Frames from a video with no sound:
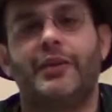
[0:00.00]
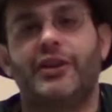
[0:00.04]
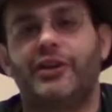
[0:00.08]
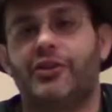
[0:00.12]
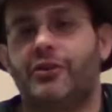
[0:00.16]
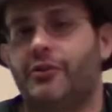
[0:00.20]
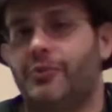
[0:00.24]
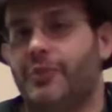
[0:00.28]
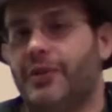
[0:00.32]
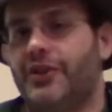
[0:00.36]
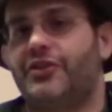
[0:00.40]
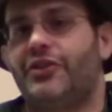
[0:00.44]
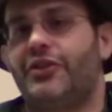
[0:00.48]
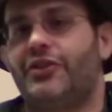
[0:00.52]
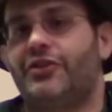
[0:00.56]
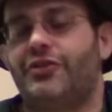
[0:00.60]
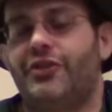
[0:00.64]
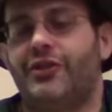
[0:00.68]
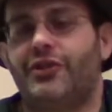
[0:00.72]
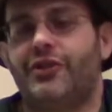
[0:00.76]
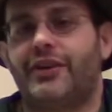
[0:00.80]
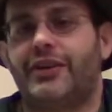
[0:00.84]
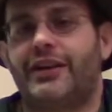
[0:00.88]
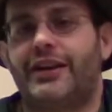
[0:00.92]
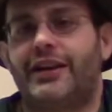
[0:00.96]
because it's much
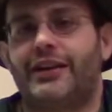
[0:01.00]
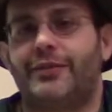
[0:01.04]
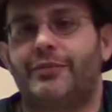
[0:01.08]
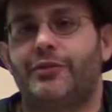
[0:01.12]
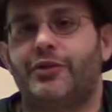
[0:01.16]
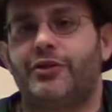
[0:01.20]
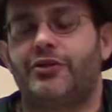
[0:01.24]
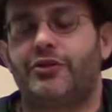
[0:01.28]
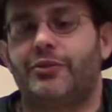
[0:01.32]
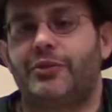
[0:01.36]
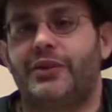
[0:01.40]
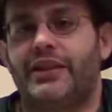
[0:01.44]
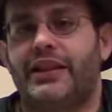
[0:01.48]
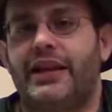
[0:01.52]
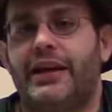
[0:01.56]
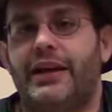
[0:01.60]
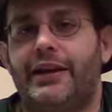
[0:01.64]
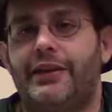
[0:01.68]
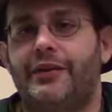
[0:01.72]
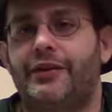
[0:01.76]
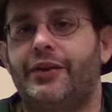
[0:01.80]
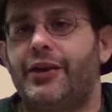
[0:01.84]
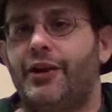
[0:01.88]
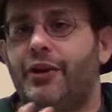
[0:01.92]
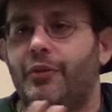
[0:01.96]
easier to get them used to it
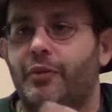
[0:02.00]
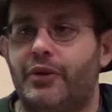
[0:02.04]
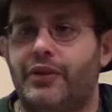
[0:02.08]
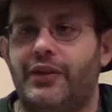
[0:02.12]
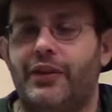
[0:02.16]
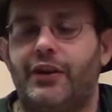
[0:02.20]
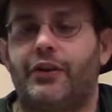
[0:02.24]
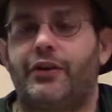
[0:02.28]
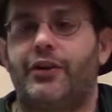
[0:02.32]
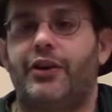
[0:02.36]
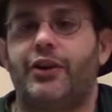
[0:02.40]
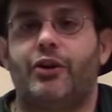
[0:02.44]
than when they're,